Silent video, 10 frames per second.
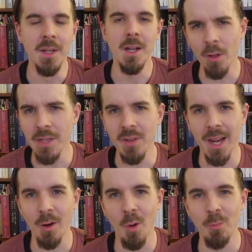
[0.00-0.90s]
Hell, even
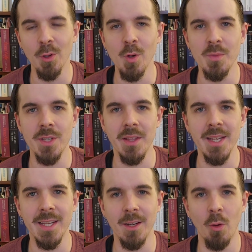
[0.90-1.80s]
Harold Bloom said that
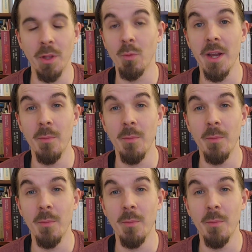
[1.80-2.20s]
he could only write